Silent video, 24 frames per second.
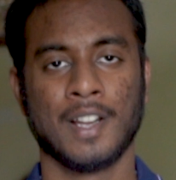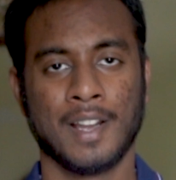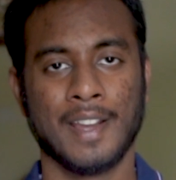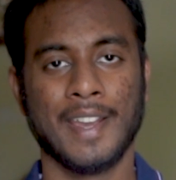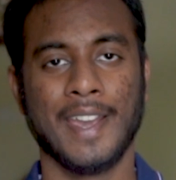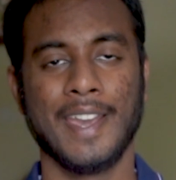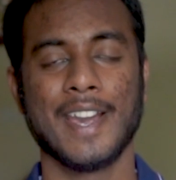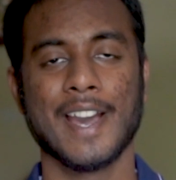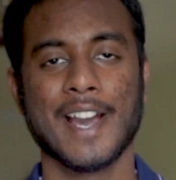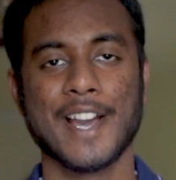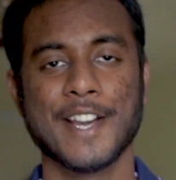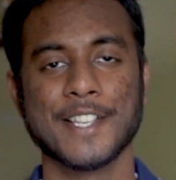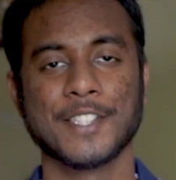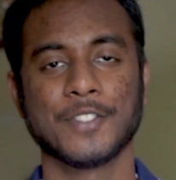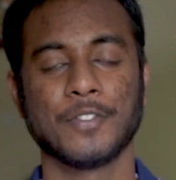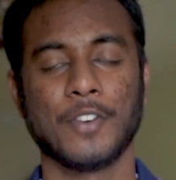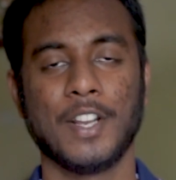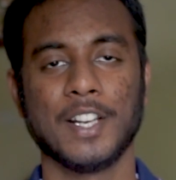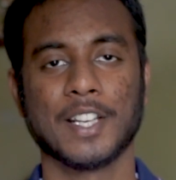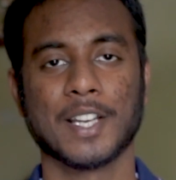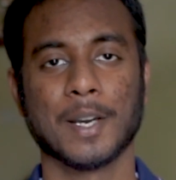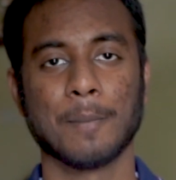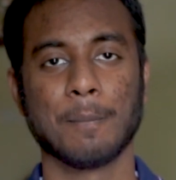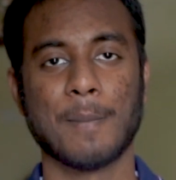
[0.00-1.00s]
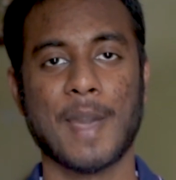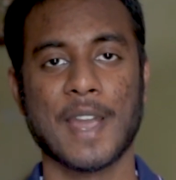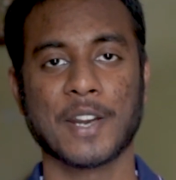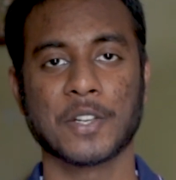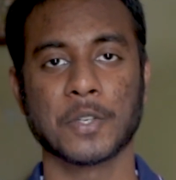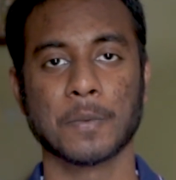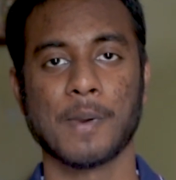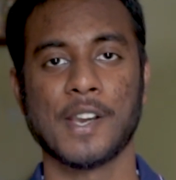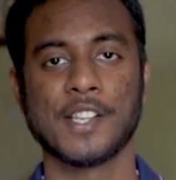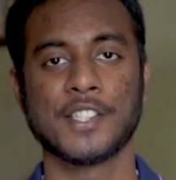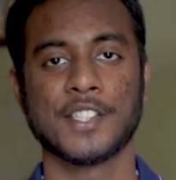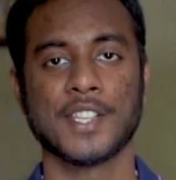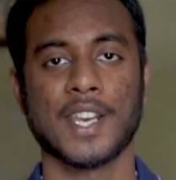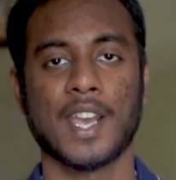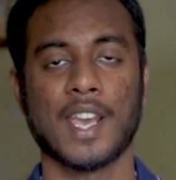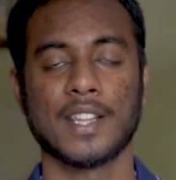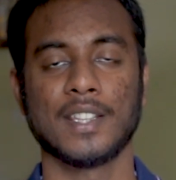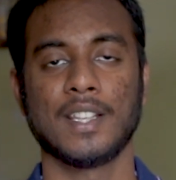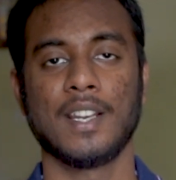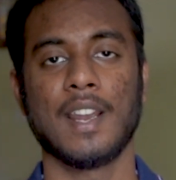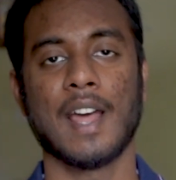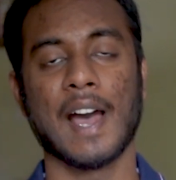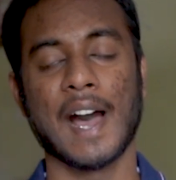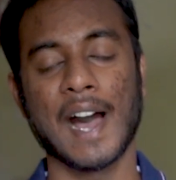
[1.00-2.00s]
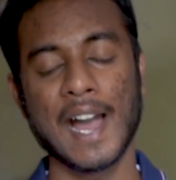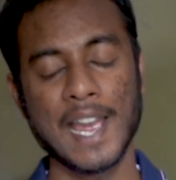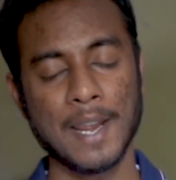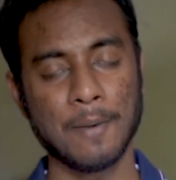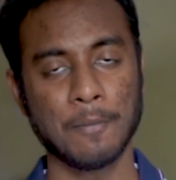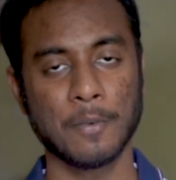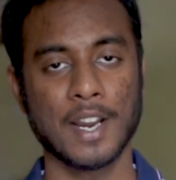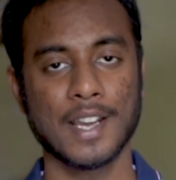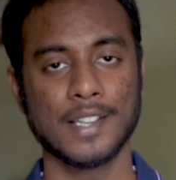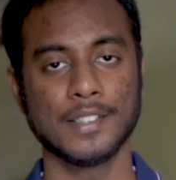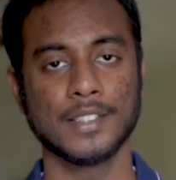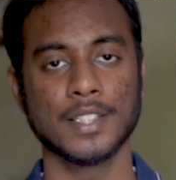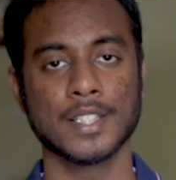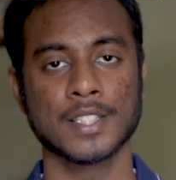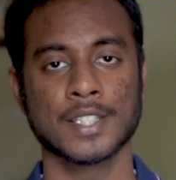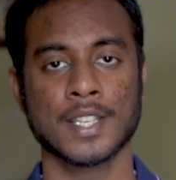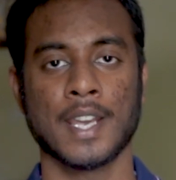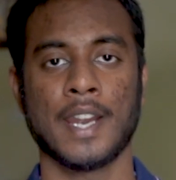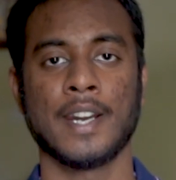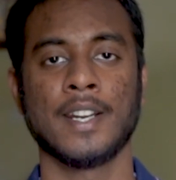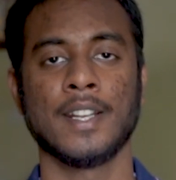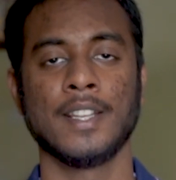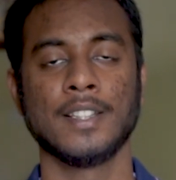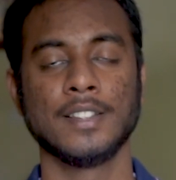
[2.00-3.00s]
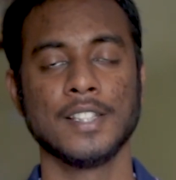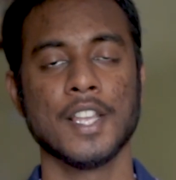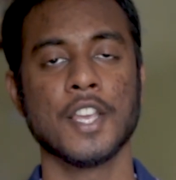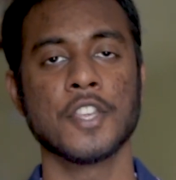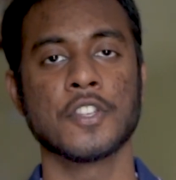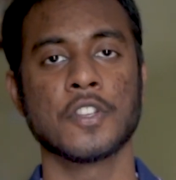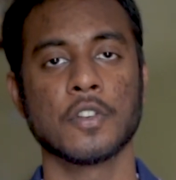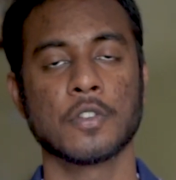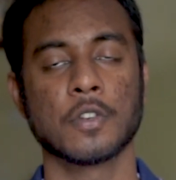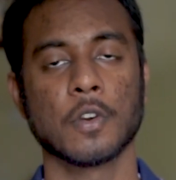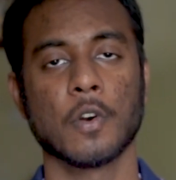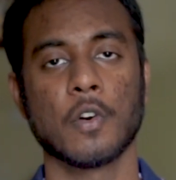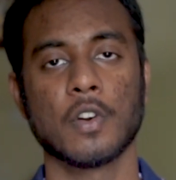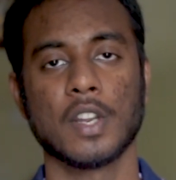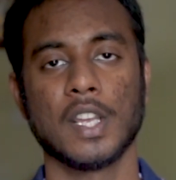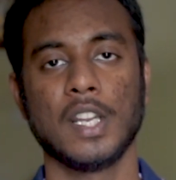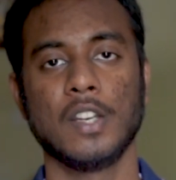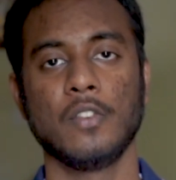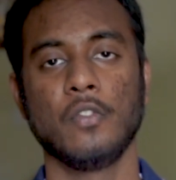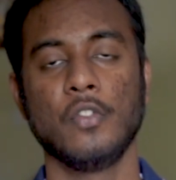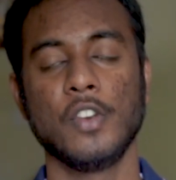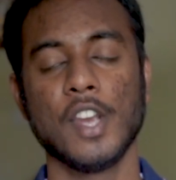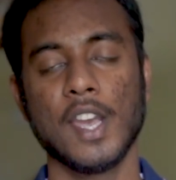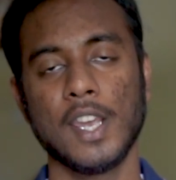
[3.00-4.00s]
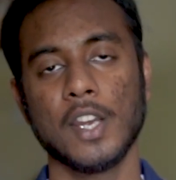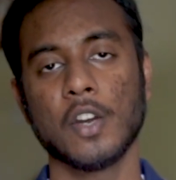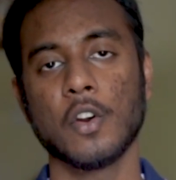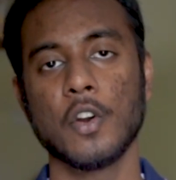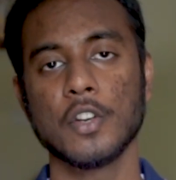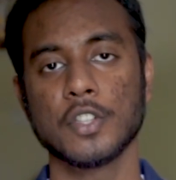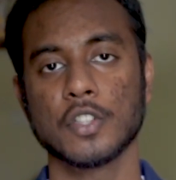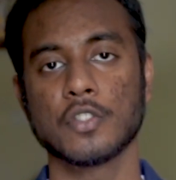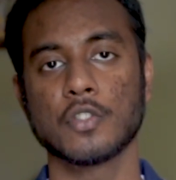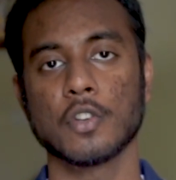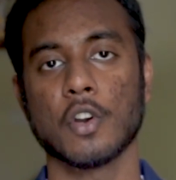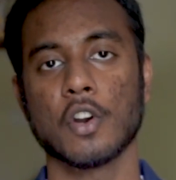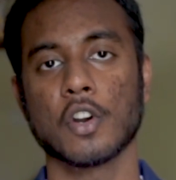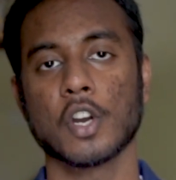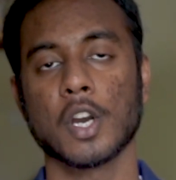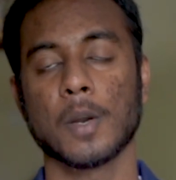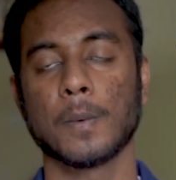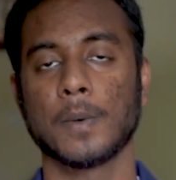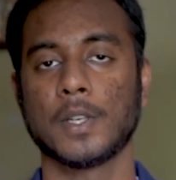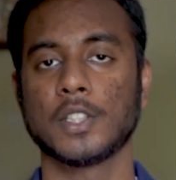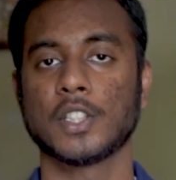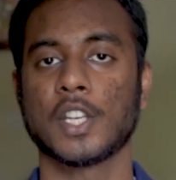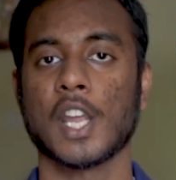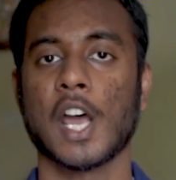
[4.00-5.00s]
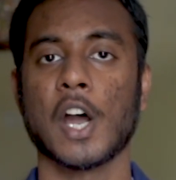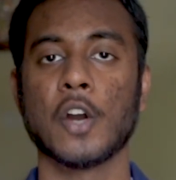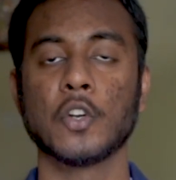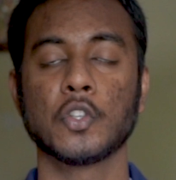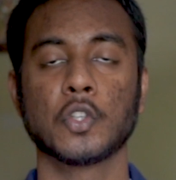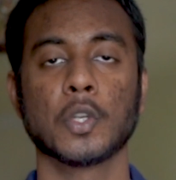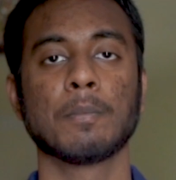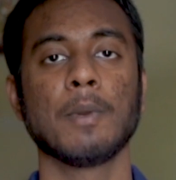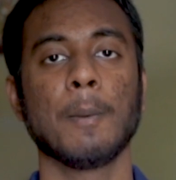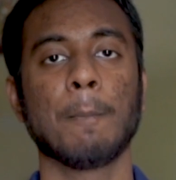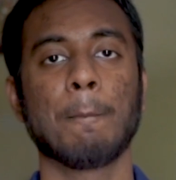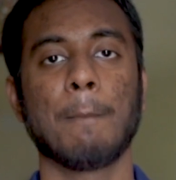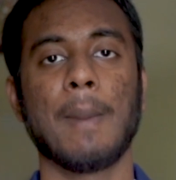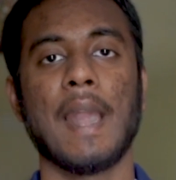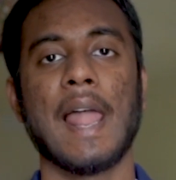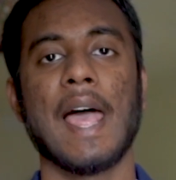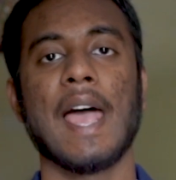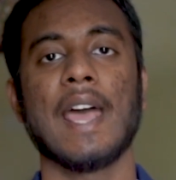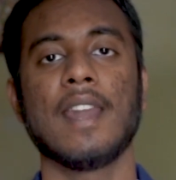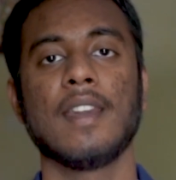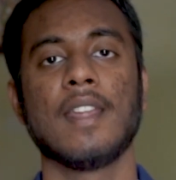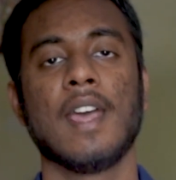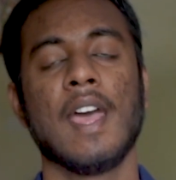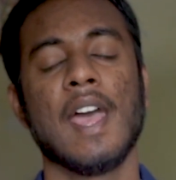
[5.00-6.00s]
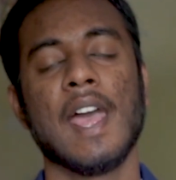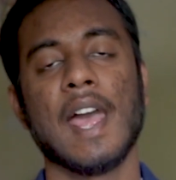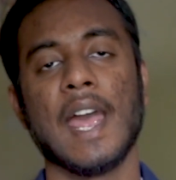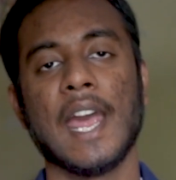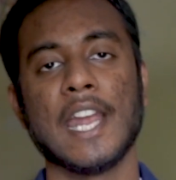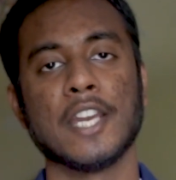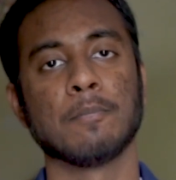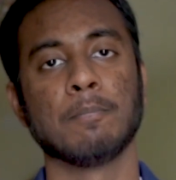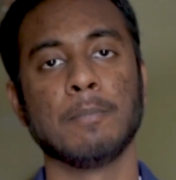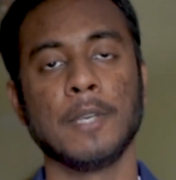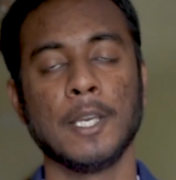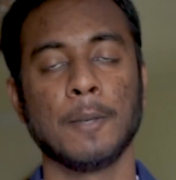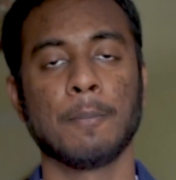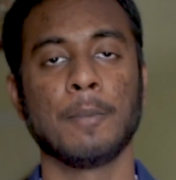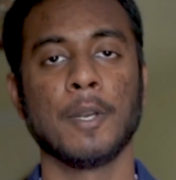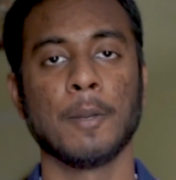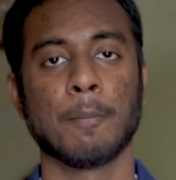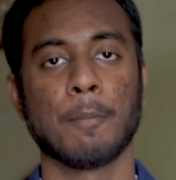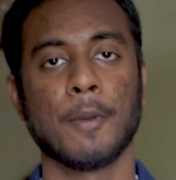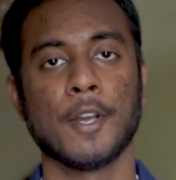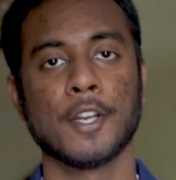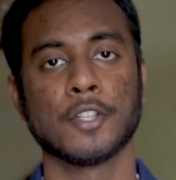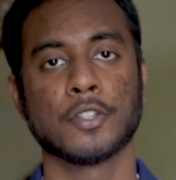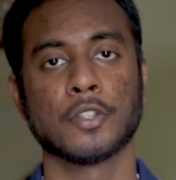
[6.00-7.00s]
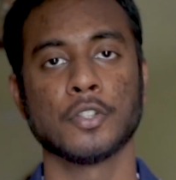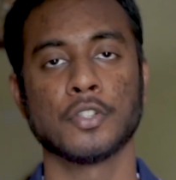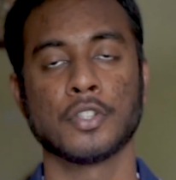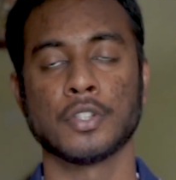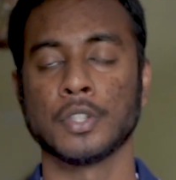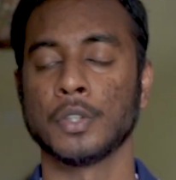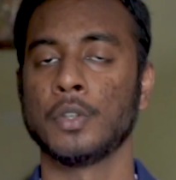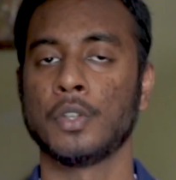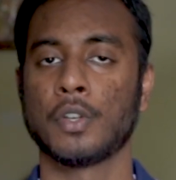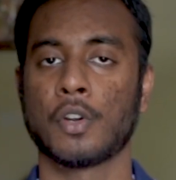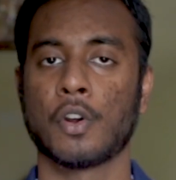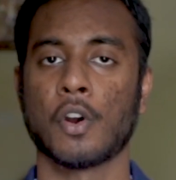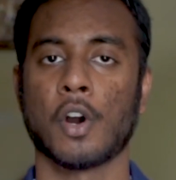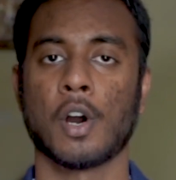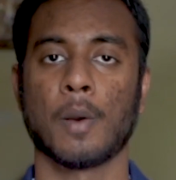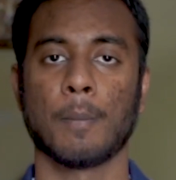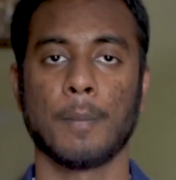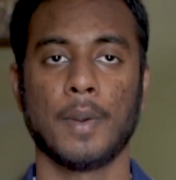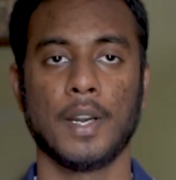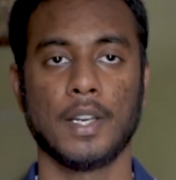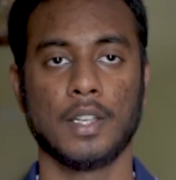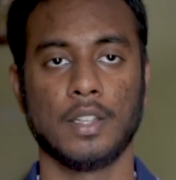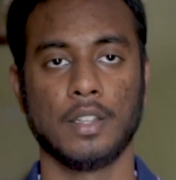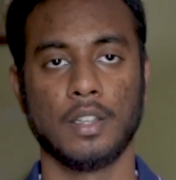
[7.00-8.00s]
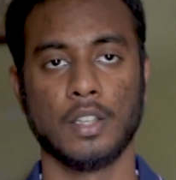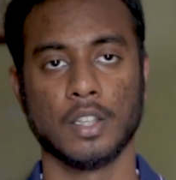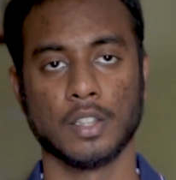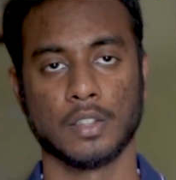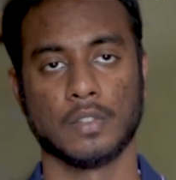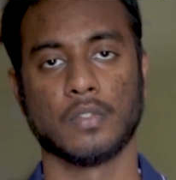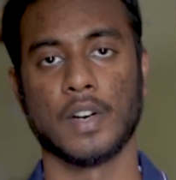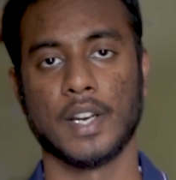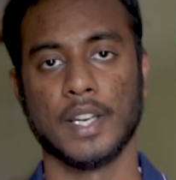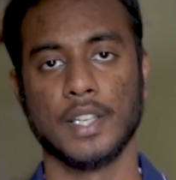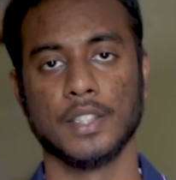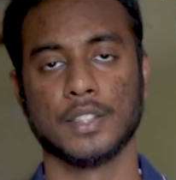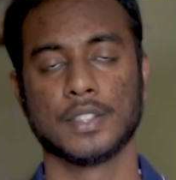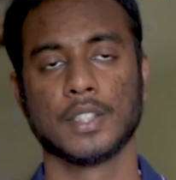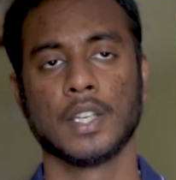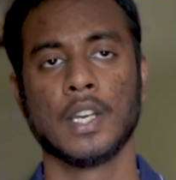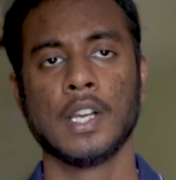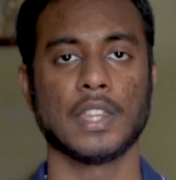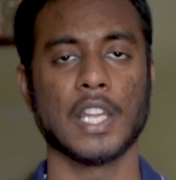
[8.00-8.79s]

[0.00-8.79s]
Hey guys, welcome back to my channel. I am Rajas and in this tutorial we are going to talk about how to be planned and be prepared to shoot Comet Neowise.